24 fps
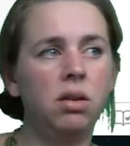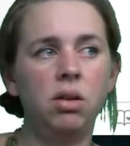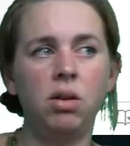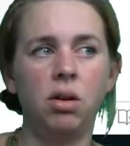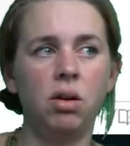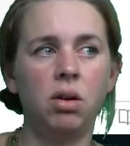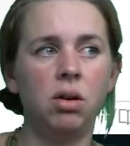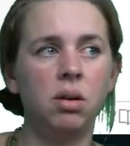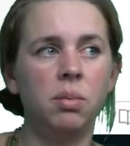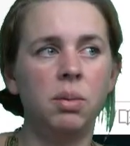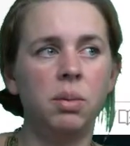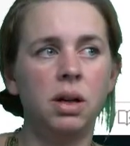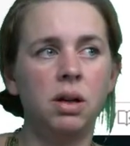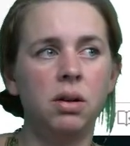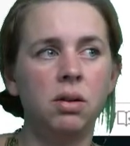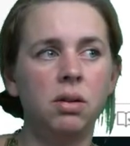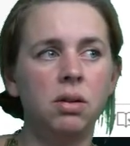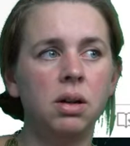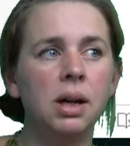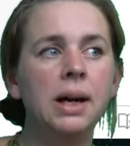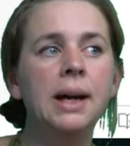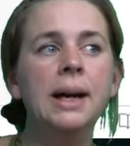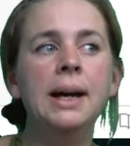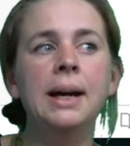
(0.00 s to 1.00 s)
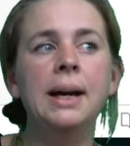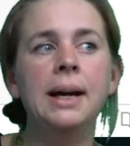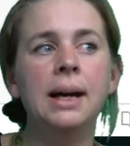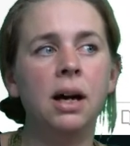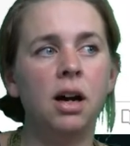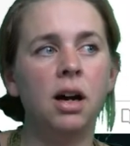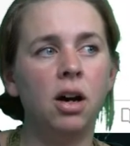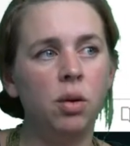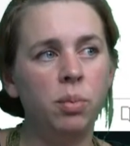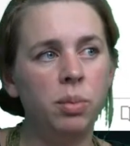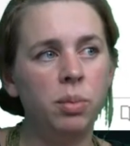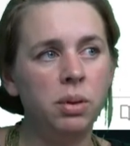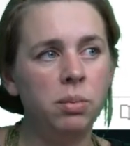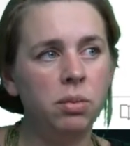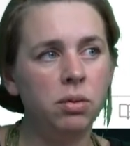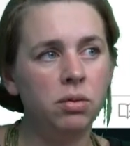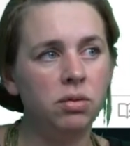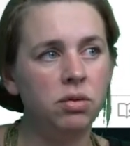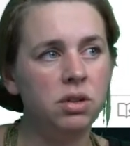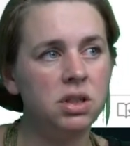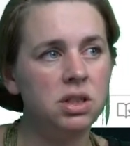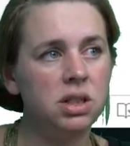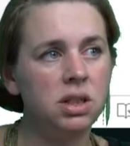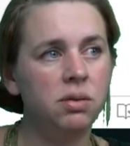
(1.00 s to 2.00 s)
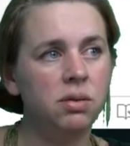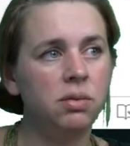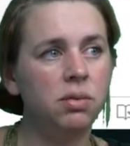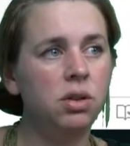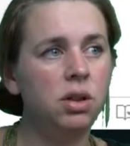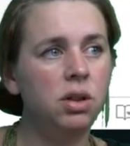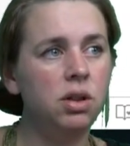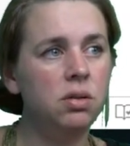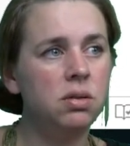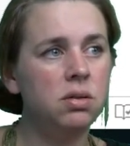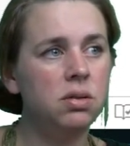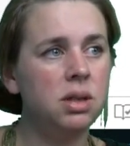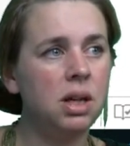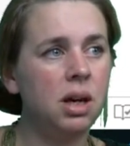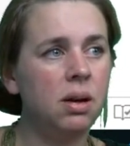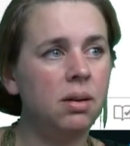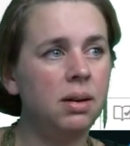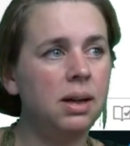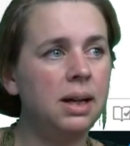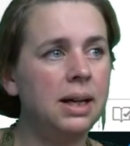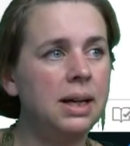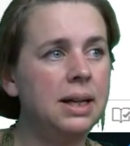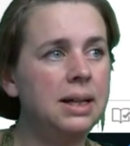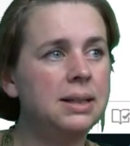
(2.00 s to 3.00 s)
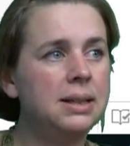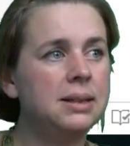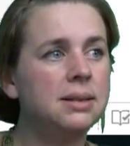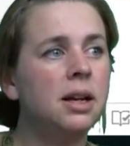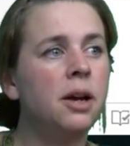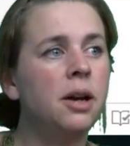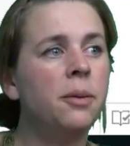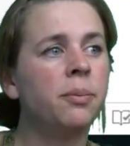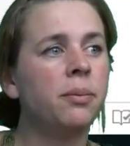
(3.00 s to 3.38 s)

Talk about how people receive news nowadays,